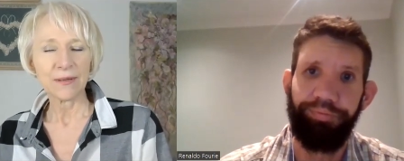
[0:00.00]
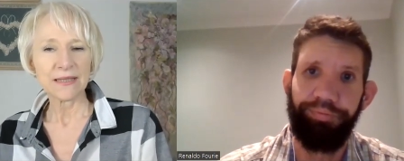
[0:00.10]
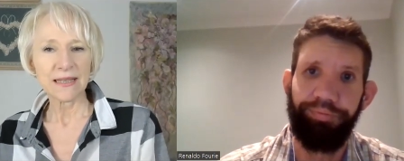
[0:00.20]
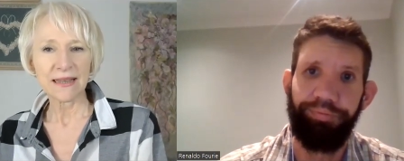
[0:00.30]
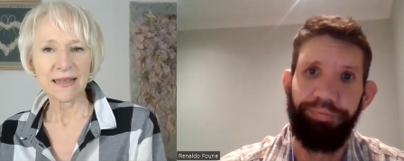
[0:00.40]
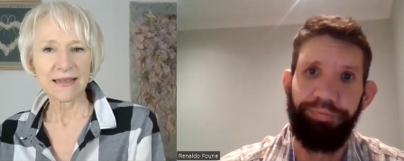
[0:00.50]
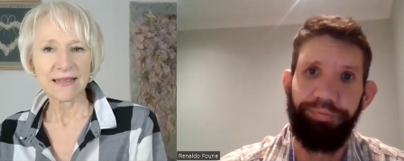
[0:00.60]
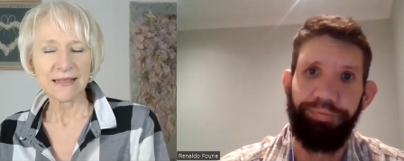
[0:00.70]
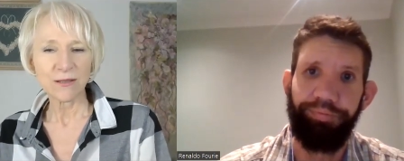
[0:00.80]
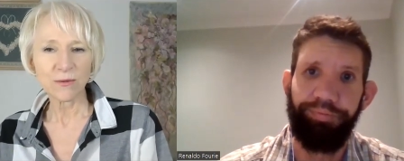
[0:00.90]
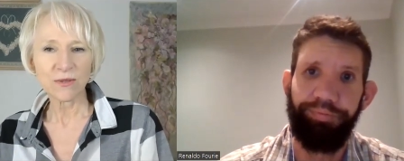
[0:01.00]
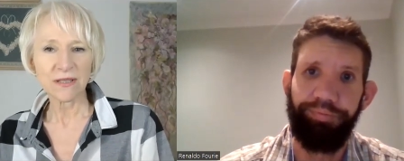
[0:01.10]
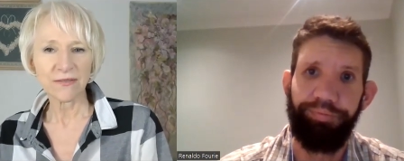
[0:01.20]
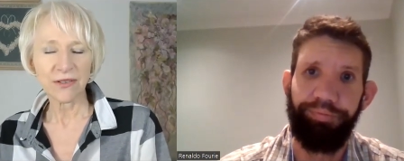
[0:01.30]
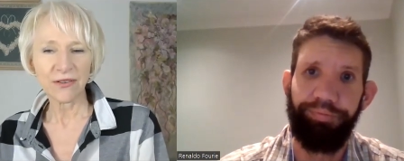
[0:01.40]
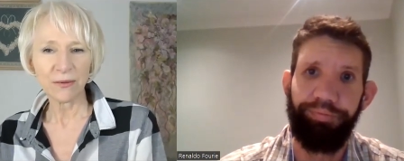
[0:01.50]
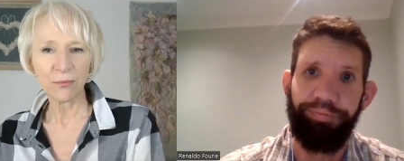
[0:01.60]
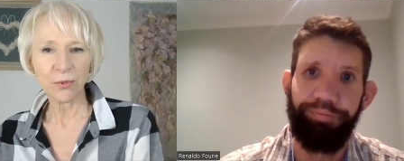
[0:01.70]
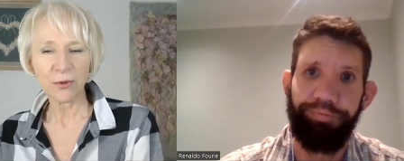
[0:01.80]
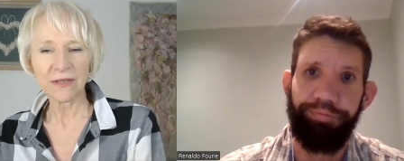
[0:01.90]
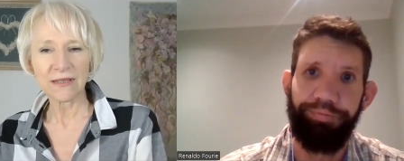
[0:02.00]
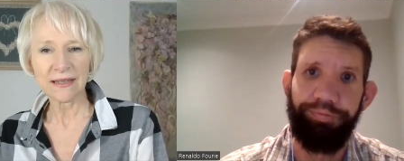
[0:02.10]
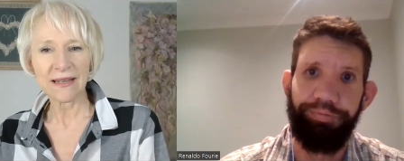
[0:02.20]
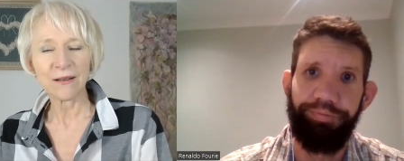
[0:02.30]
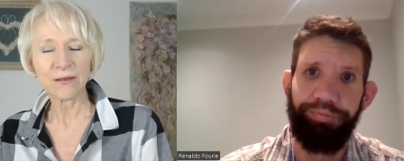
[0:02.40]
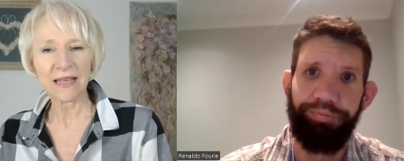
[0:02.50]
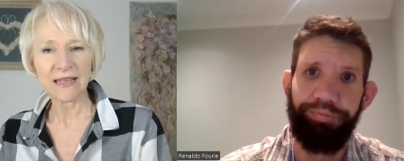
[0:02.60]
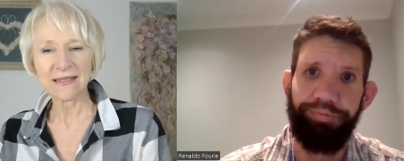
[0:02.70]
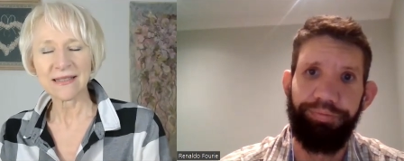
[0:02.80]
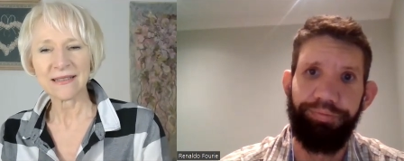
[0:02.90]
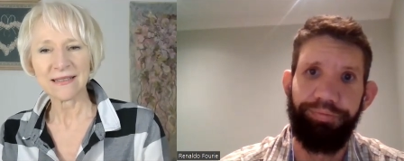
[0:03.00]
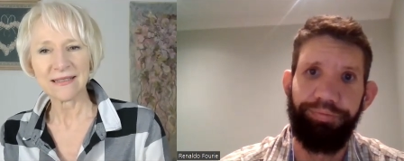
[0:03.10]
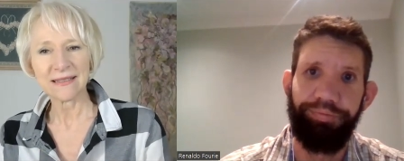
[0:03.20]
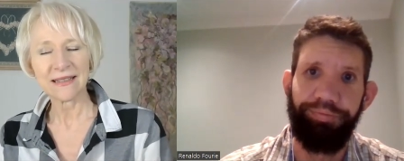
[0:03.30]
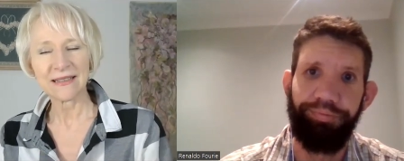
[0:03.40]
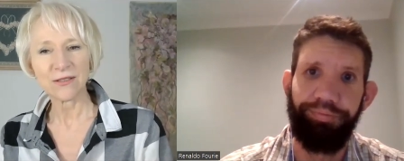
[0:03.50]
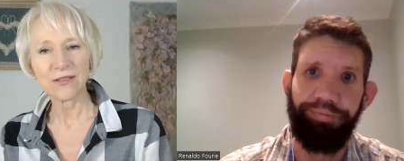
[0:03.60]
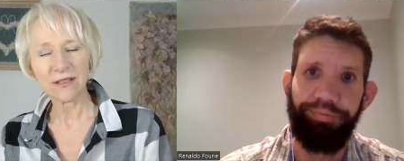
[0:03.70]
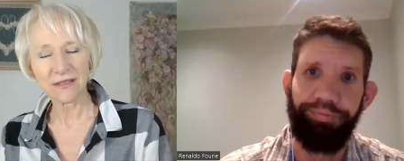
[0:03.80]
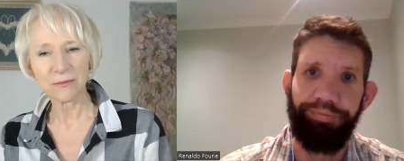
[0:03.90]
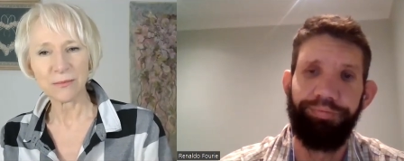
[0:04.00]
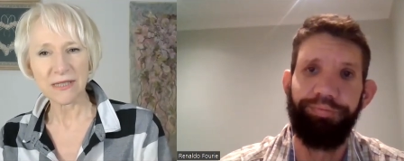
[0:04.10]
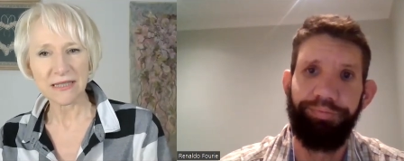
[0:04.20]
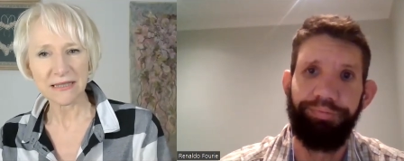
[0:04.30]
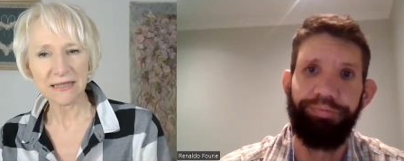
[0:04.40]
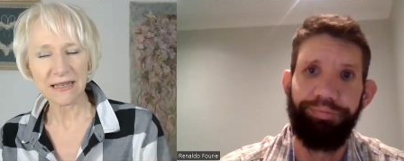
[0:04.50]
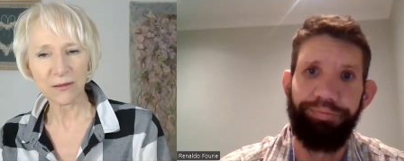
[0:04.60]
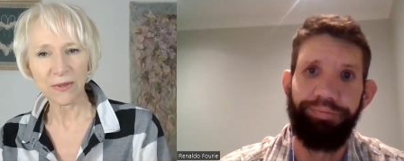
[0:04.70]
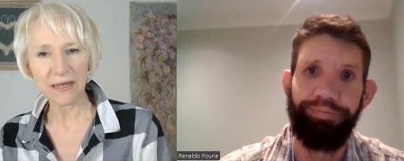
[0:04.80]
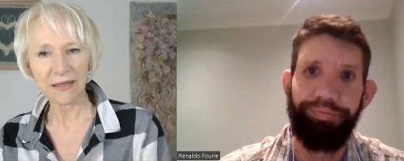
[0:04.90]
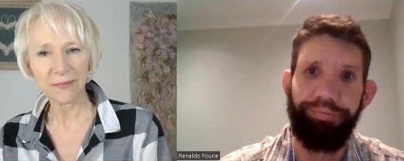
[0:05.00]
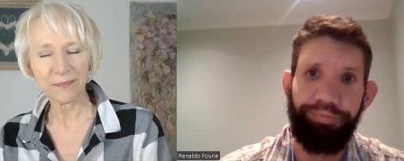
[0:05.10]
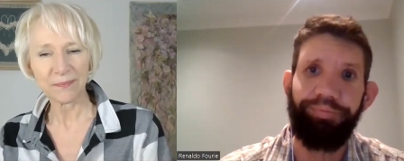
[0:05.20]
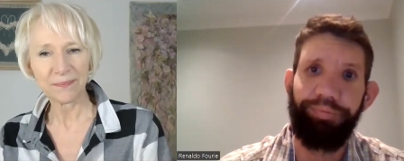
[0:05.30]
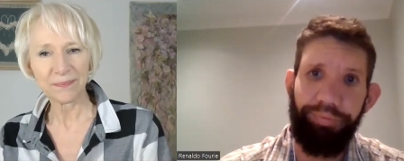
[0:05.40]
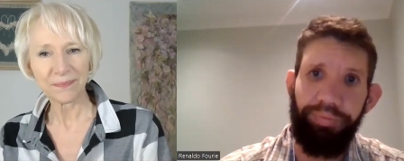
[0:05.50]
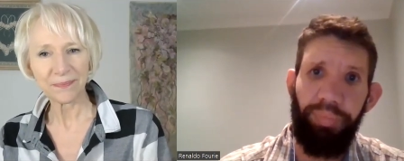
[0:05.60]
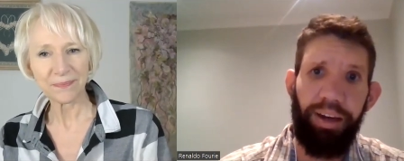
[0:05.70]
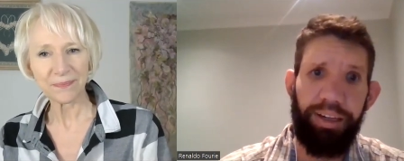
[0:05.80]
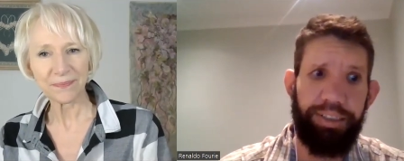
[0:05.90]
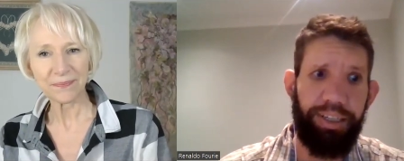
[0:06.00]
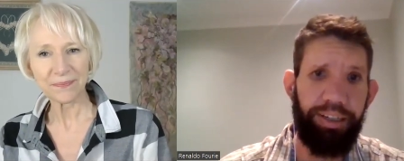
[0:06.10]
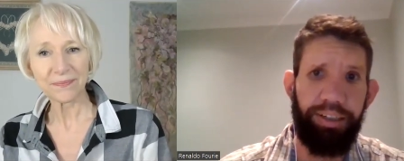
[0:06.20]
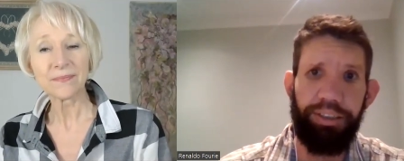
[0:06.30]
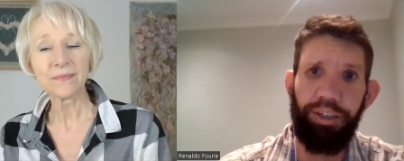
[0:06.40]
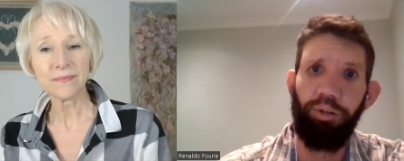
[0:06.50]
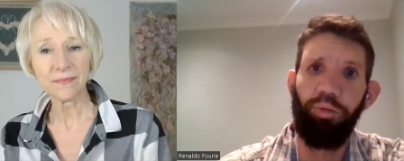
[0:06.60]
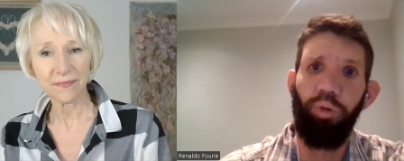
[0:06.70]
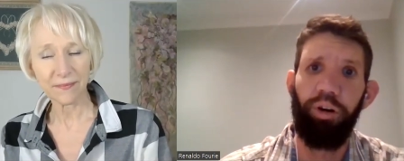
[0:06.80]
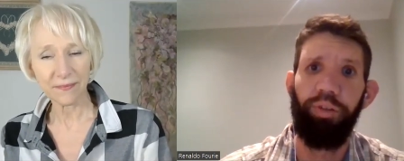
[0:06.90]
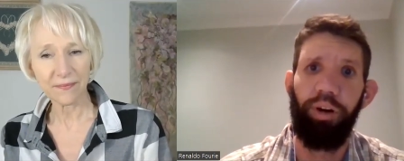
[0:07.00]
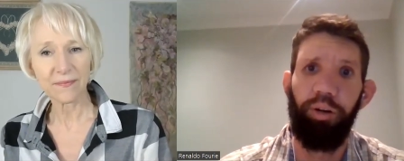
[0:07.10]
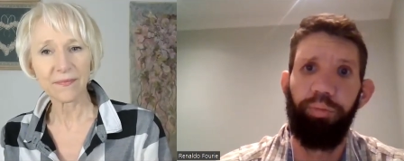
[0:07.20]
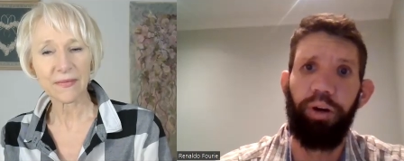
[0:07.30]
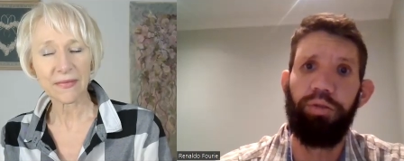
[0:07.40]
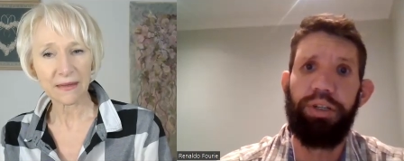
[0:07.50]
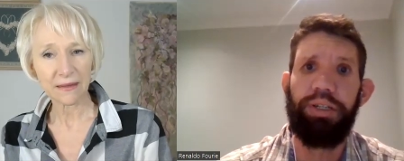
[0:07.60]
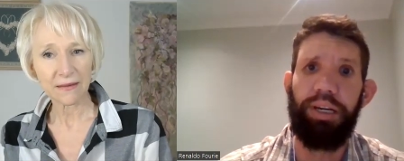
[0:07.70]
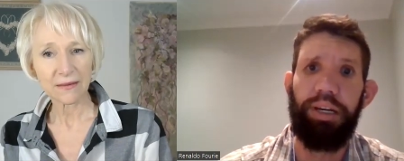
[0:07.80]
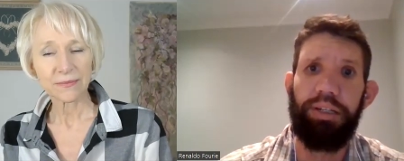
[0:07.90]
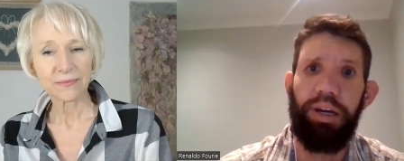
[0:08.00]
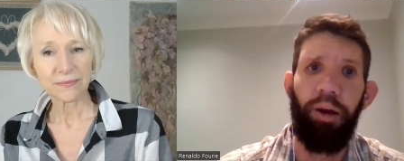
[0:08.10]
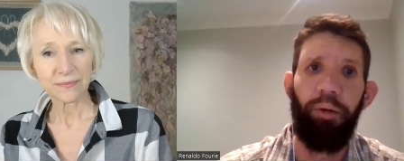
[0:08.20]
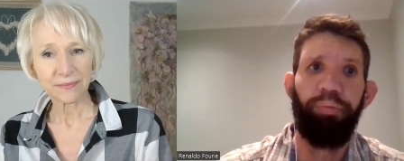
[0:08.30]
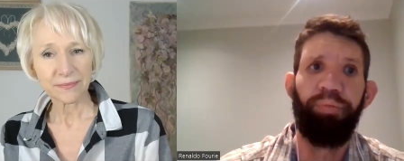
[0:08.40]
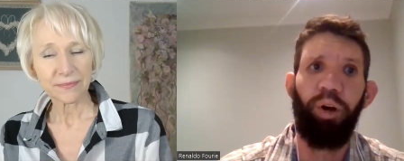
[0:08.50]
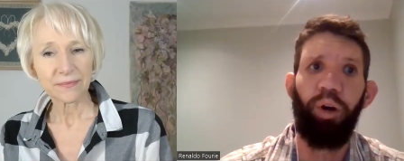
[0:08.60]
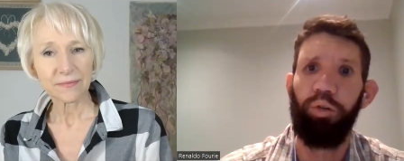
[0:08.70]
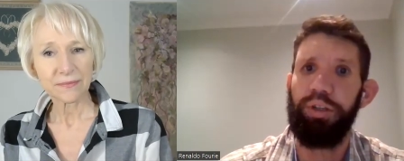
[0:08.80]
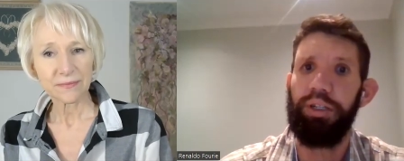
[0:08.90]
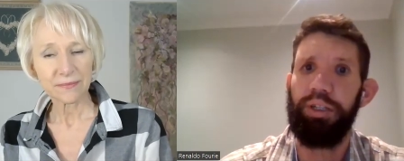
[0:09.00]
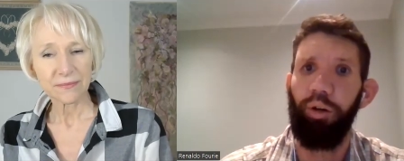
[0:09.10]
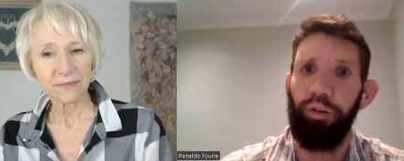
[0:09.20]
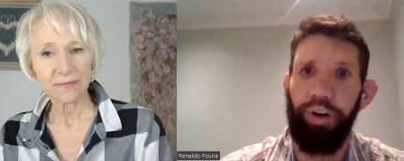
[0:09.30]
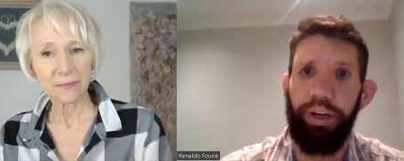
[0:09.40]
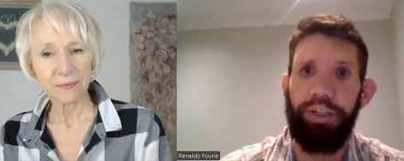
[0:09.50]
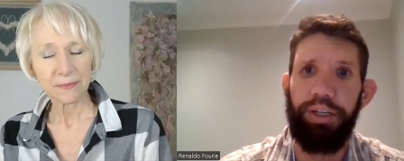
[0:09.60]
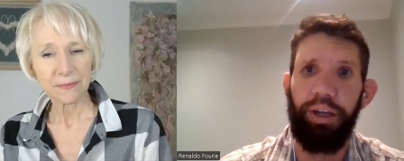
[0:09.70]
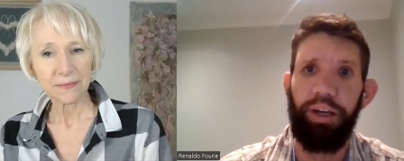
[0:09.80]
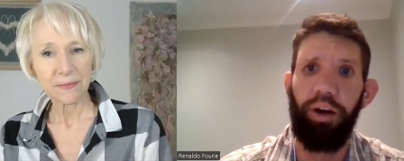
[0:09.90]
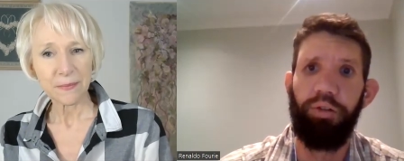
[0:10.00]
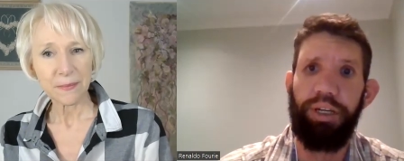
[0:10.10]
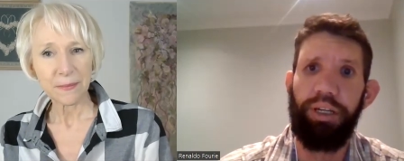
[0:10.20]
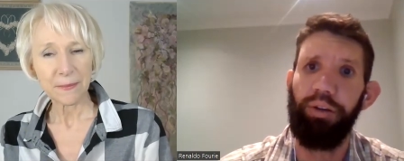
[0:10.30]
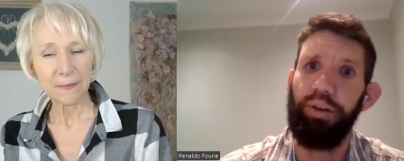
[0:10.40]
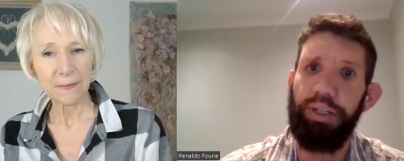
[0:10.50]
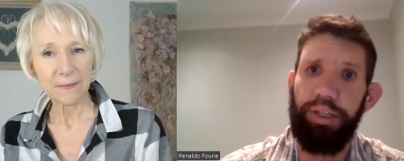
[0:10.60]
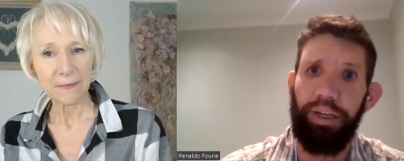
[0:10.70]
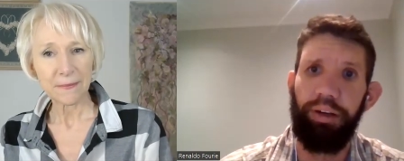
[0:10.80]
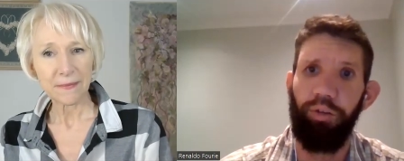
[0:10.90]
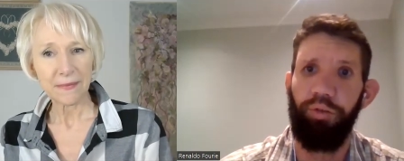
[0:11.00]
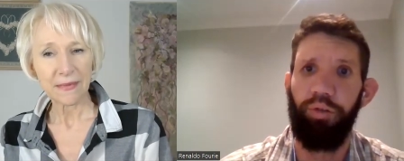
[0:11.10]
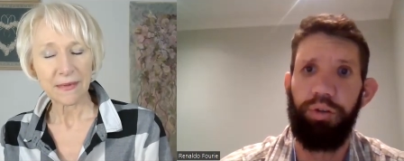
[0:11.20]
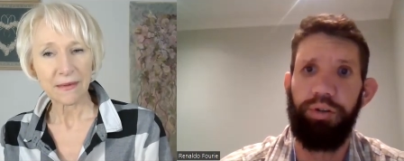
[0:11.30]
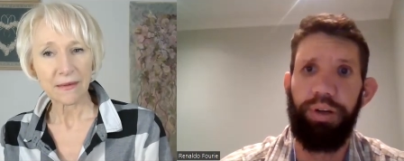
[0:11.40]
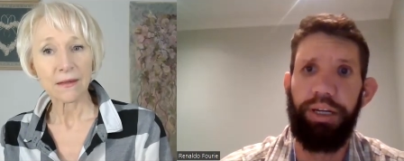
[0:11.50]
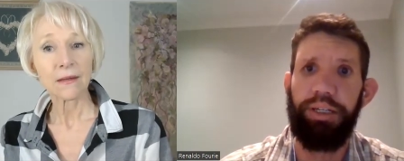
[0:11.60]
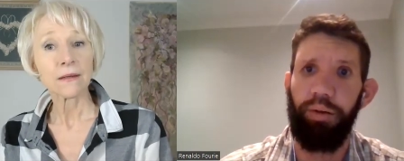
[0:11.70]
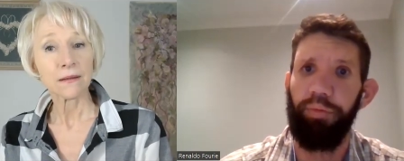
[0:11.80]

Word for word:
Speaker 1: because I think this is also very important nowadays that that you start a business that way.
Speaker 2: Exactly. So one of mm-hmm. our approaches is because there's a lot of energy that goes into distilling. Of course, you heat